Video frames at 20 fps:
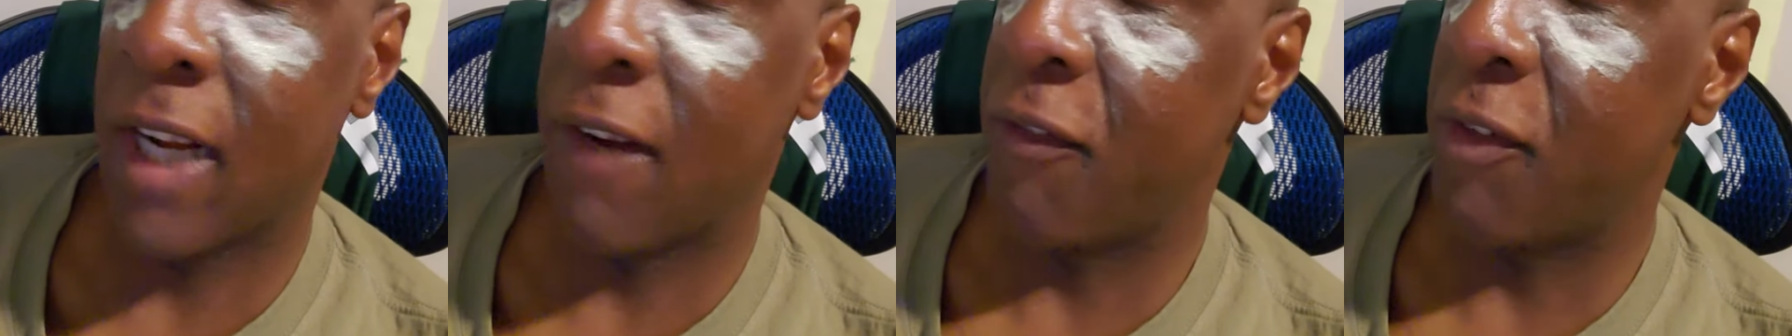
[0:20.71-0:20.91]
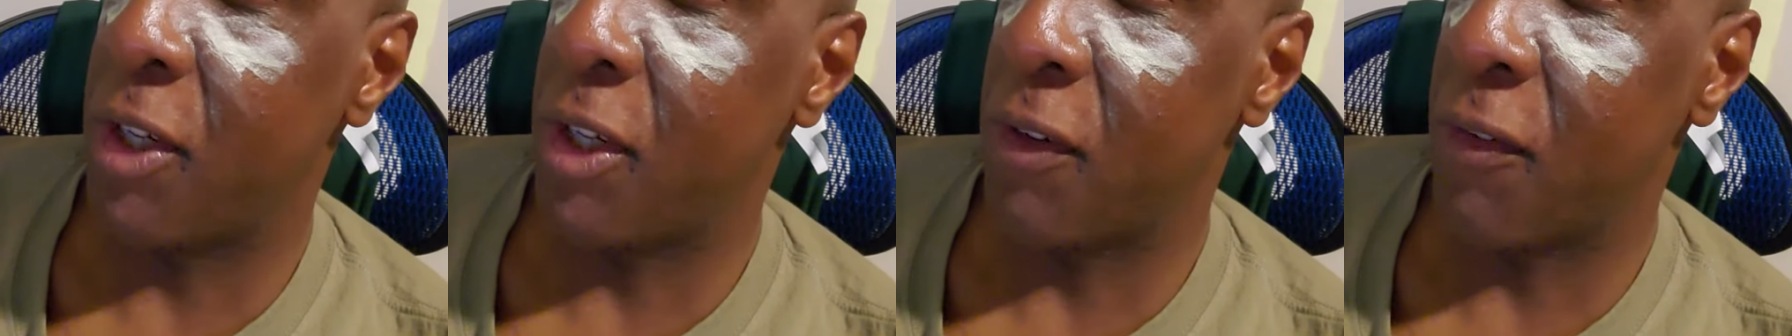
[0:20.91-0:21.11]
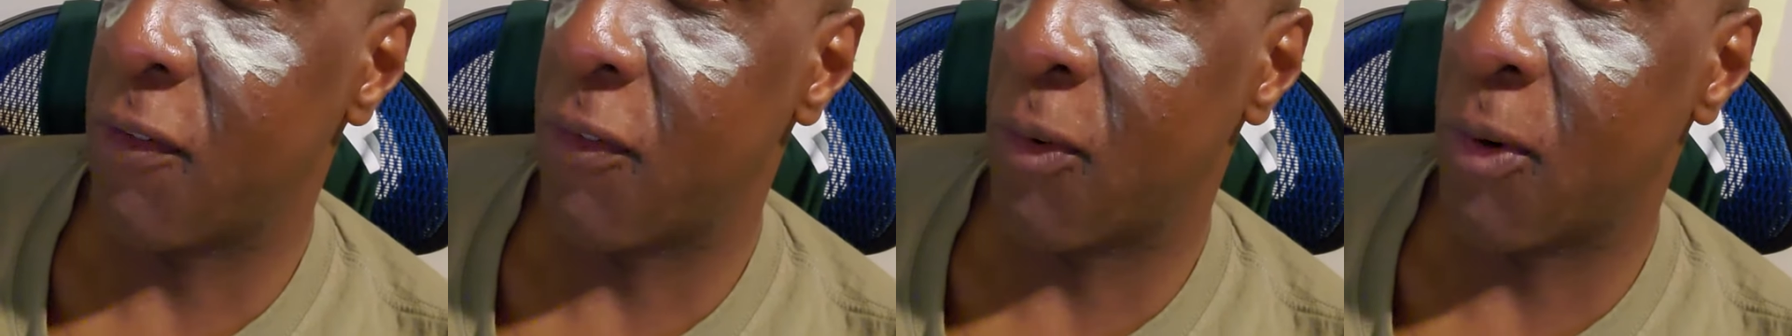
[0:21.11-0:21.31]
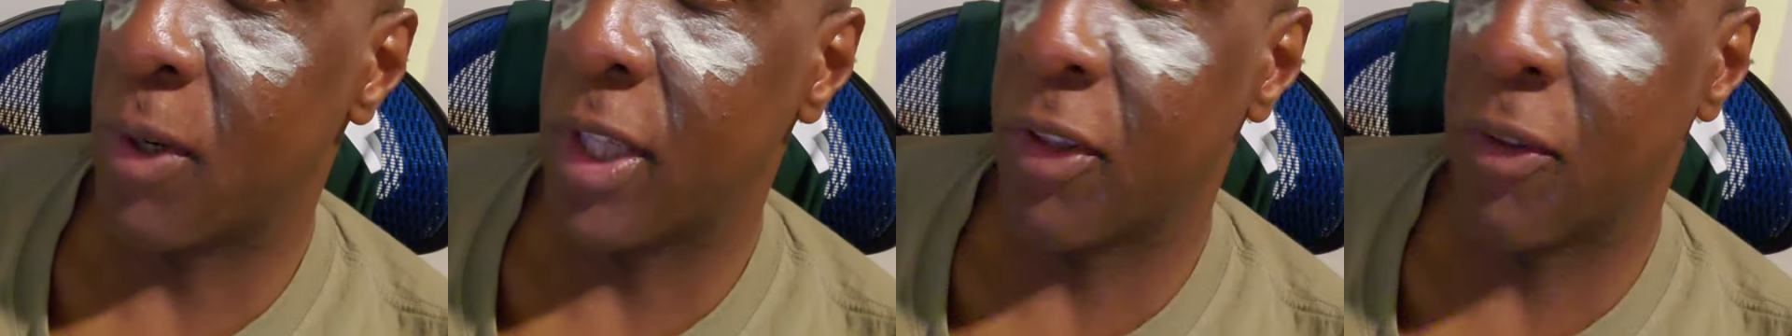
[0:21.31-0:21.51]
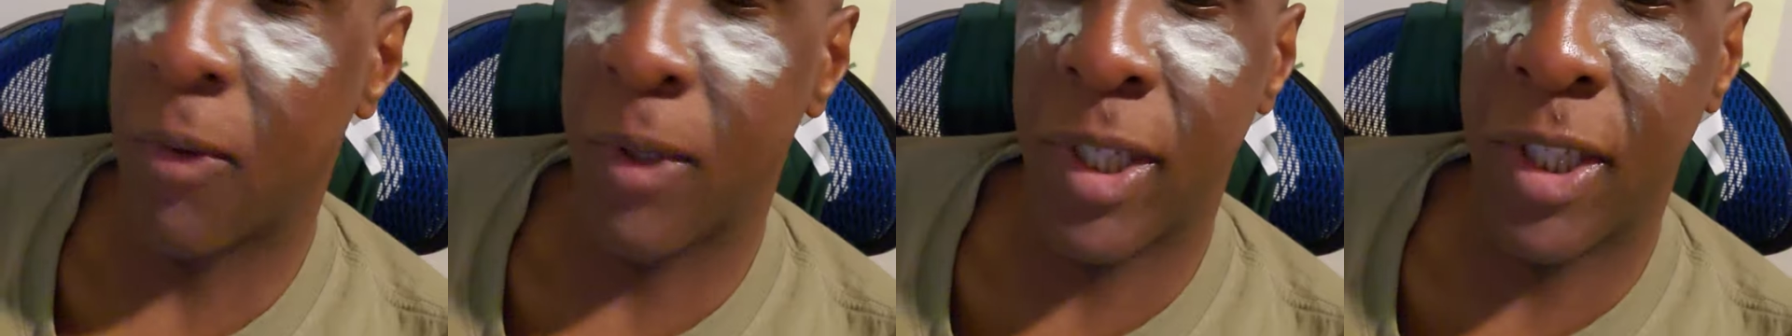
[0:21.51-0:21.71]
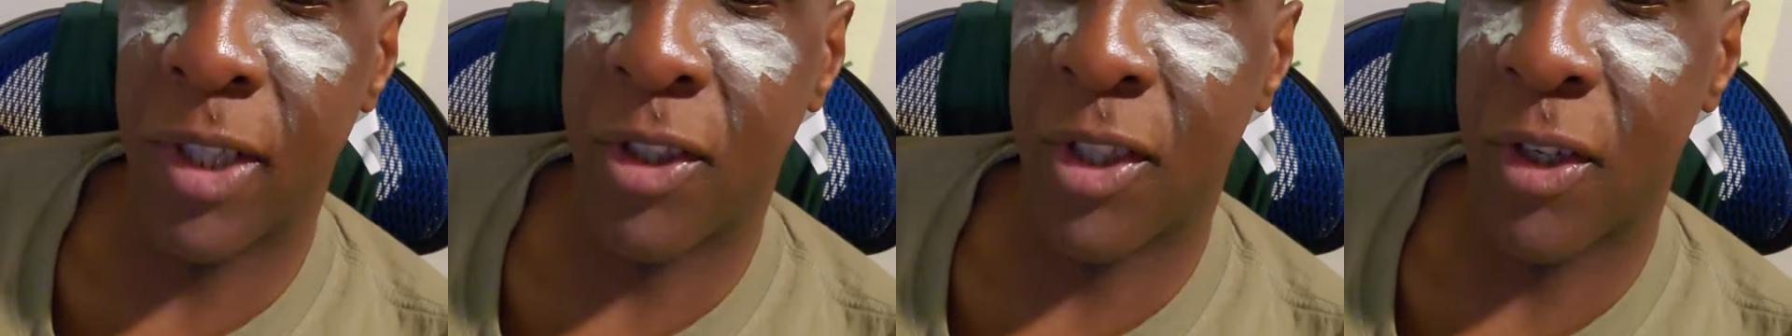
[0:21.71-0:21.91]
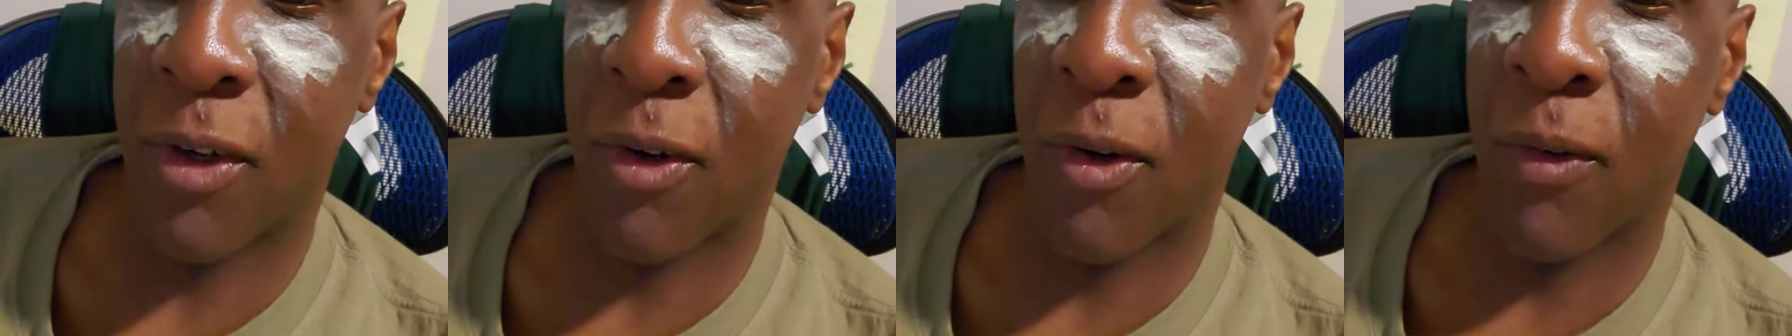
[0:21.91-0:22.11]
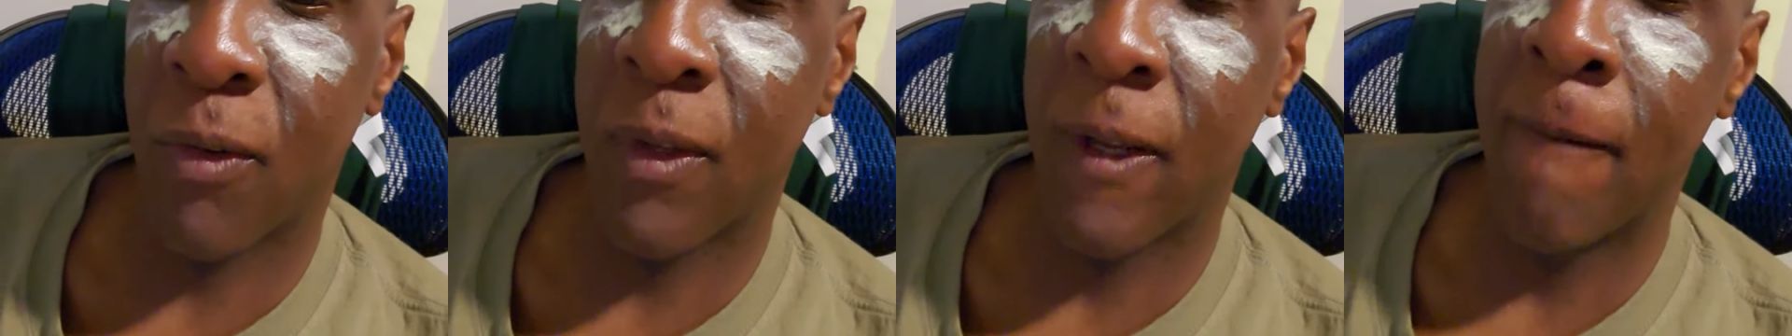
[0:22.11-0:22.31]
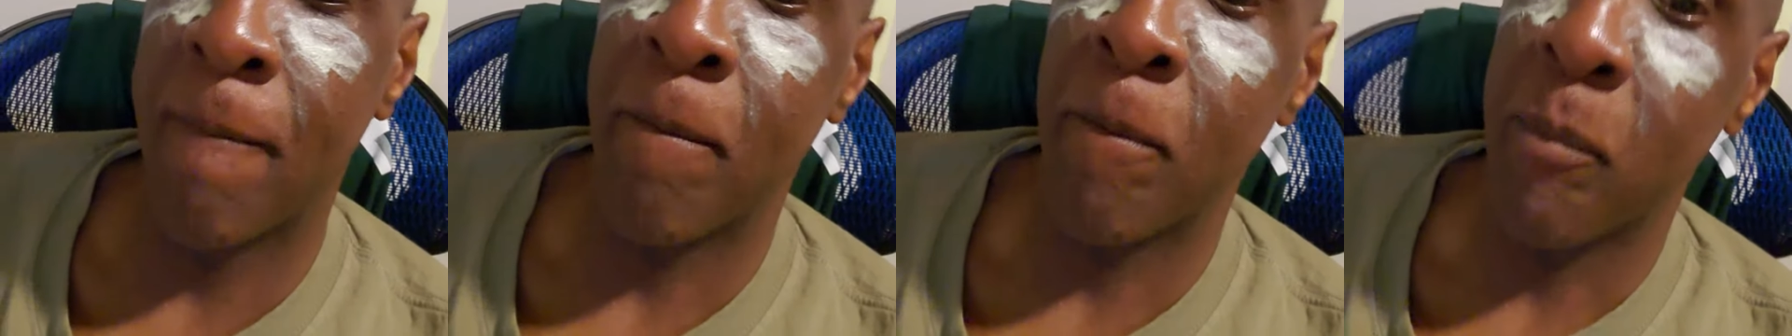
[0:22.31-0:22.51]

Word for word: after you're 43 years old,